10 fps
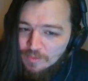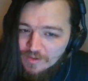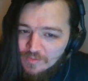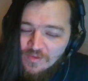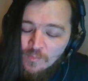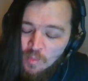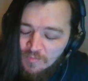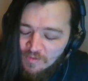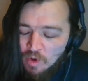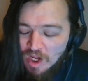would,
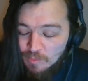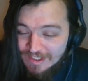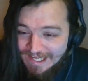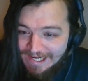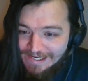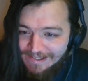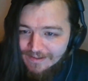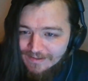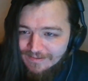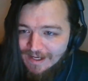from what it would take
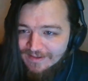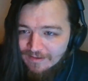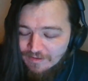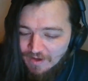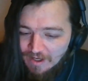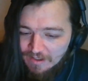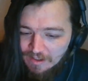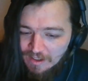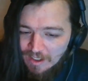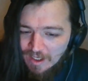to sack Daniel Farke,